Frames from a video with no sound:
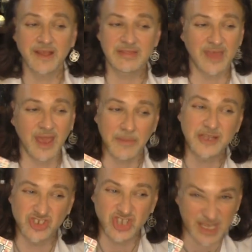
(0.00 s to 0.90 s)
I can think
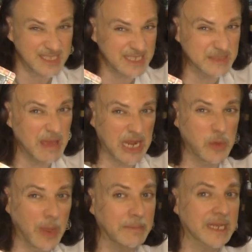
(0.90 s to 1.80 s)
about just as
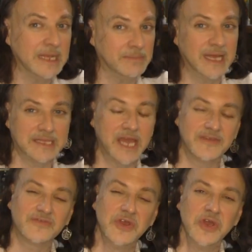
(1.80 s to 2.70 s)
many women in my
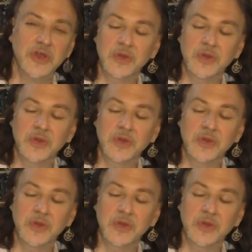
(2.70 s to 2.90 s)
life